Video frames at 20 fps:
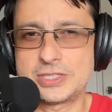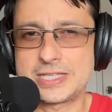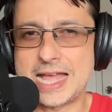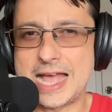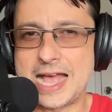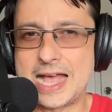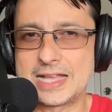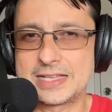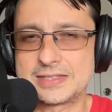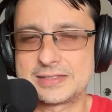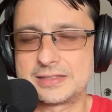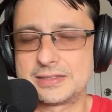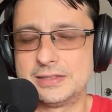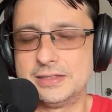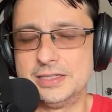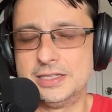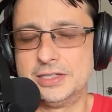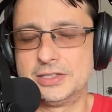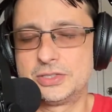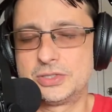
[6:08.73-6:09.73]
asked
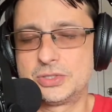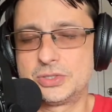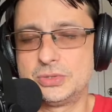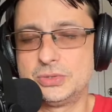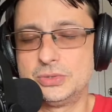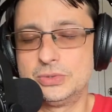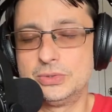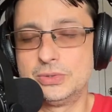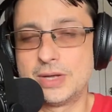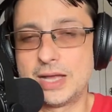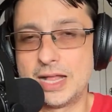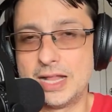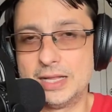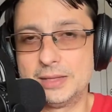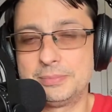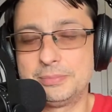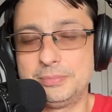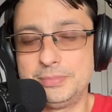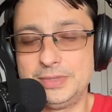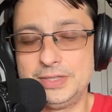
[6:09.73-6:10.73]
it to
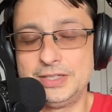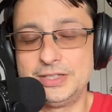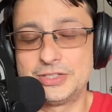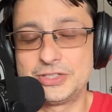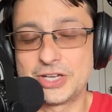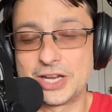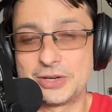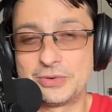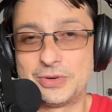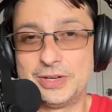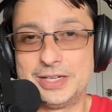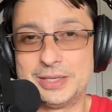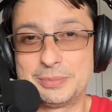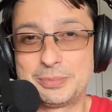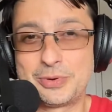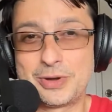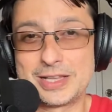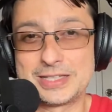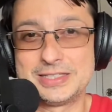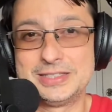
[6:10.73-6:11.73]
help me generate a
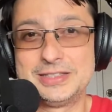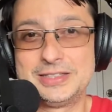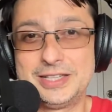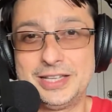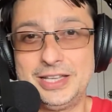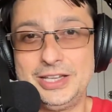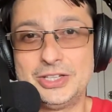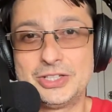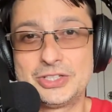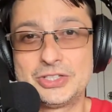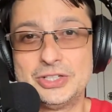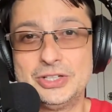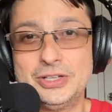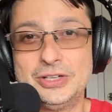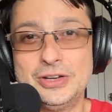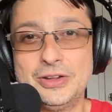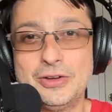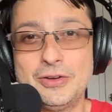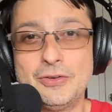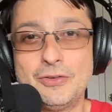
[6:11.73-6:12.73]
presentation